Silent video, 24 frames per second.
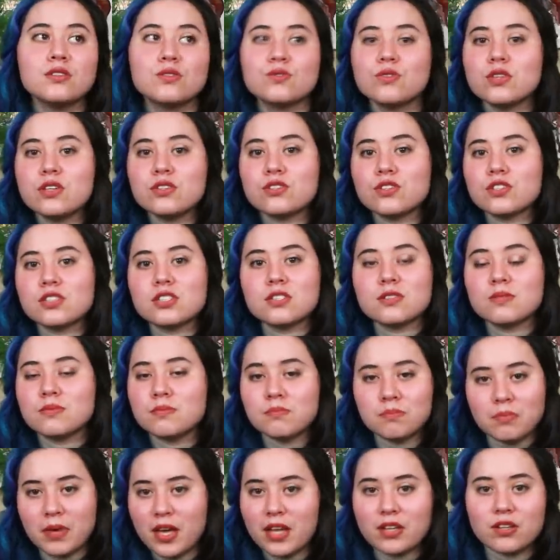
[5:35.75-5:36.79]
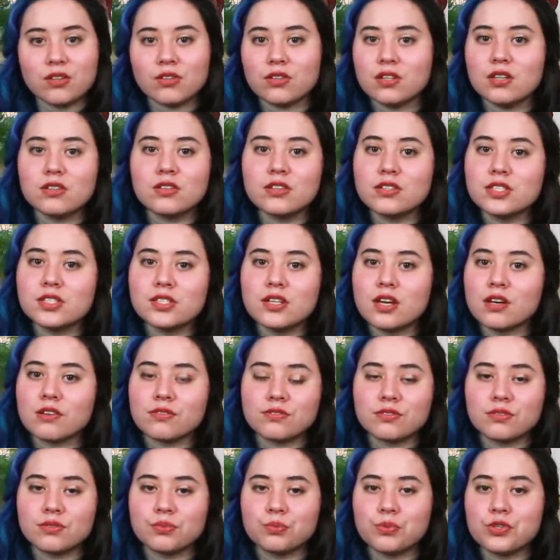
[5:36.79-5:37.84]
So they just banned all the adult
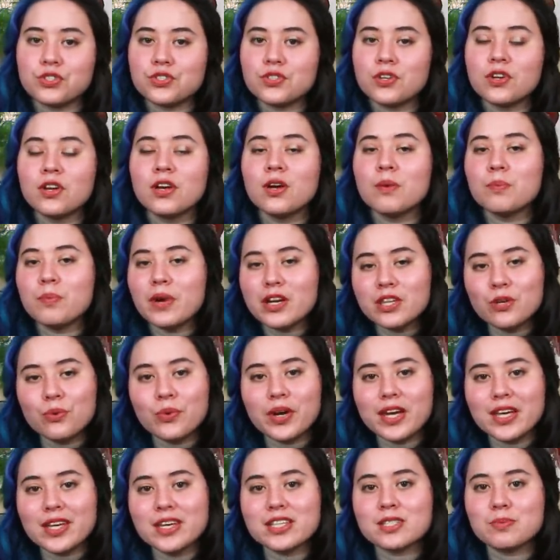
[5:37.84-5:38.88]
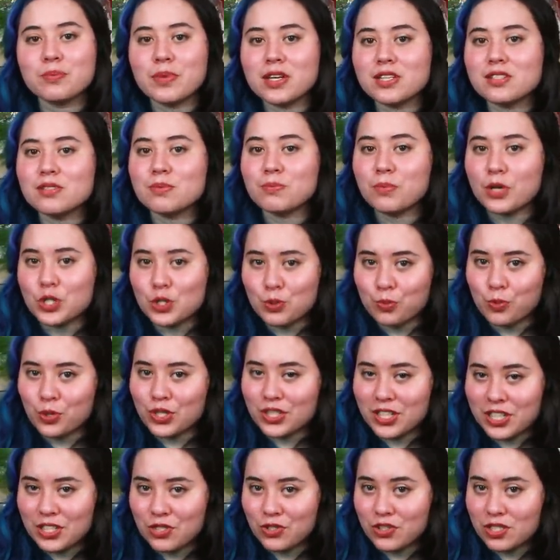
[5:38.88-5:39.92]
stuff, which, by the way, has meant much
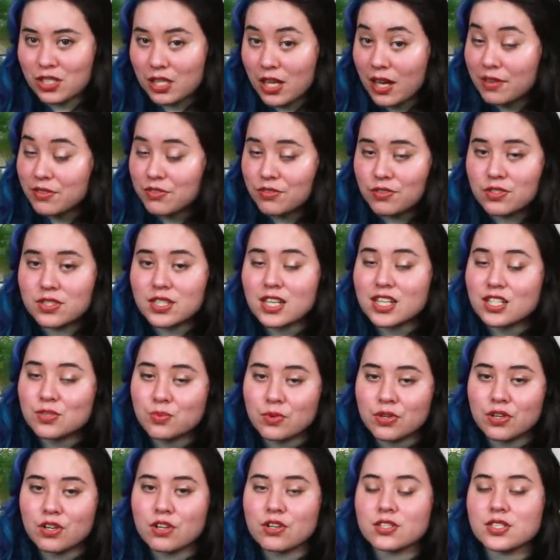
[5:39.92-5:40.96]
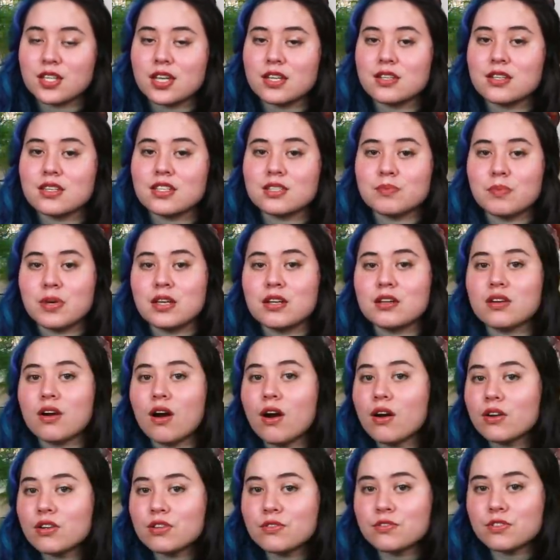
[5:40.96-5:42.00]
more dangerous lives for sex workers and has made it
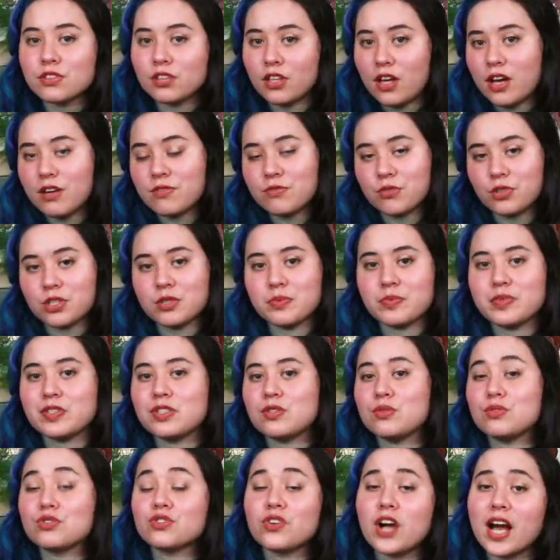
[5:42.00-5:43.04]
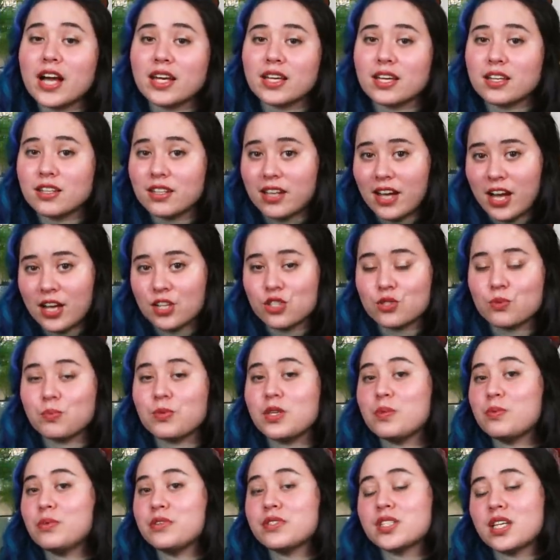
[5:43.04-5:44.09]
harder for law enforcement to track and catch
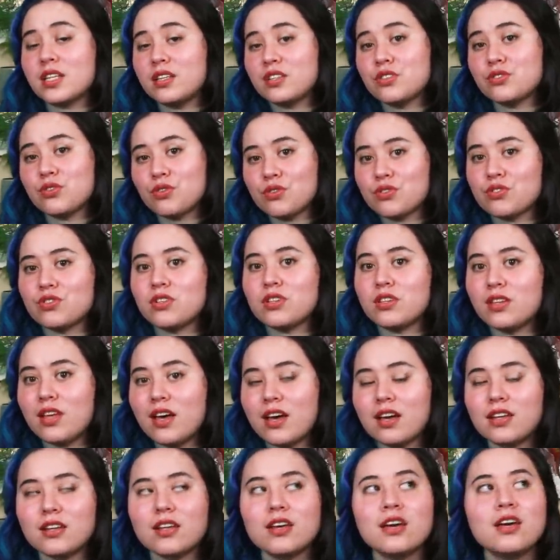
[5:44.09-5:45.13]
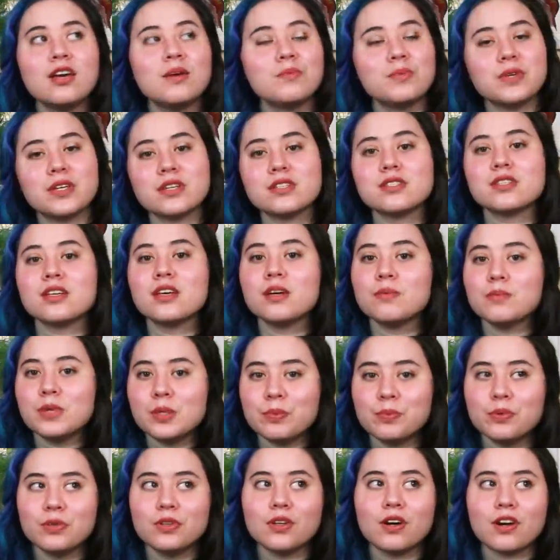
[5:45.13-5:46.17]
people selling children online, because
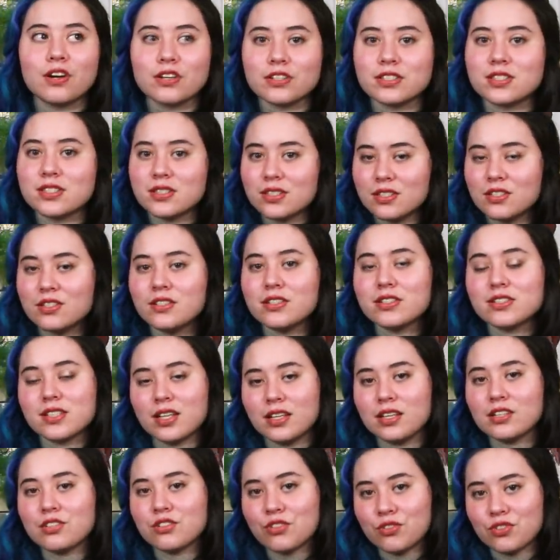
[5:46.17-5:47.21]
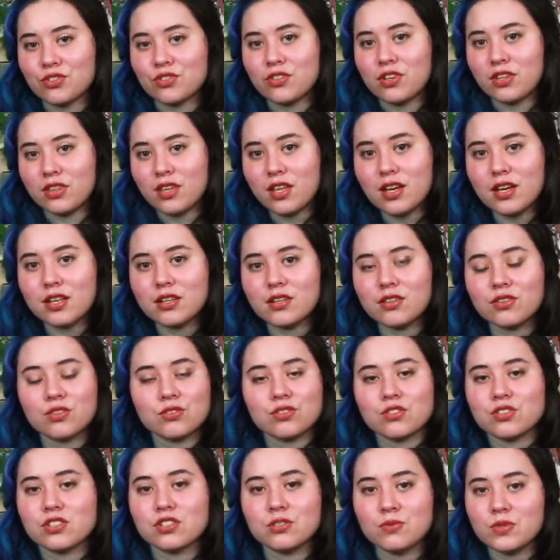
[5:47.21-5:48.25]
people are still selling children online, they're
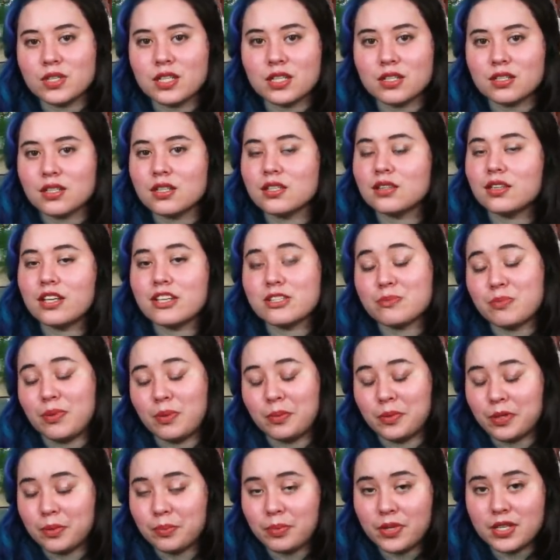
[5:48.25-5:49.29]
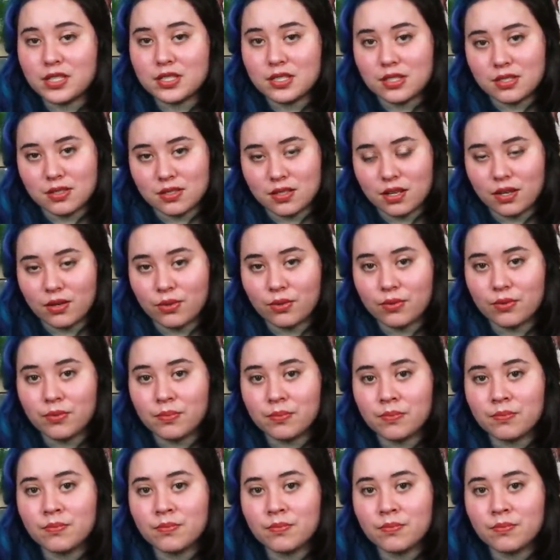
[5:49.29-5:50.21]
just doing it in less public places now.